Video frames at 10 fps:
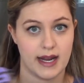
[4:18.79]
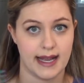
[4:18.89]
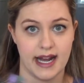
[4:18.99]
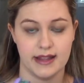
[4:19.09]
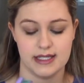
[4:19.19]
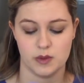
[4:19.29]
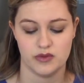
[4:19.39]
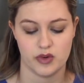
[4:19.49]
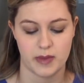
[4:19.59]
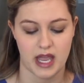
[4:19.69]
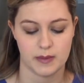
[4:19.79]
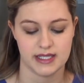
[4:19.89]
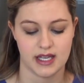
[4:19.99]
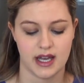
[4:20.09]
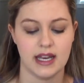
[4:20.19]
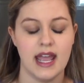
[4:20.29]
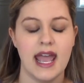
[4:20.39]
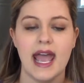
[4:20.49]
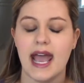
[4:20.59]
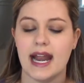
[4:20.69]
I got this one from Amazon,
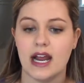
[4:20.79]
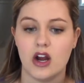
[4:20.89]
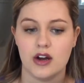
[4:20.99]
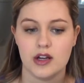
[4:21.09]
and I heard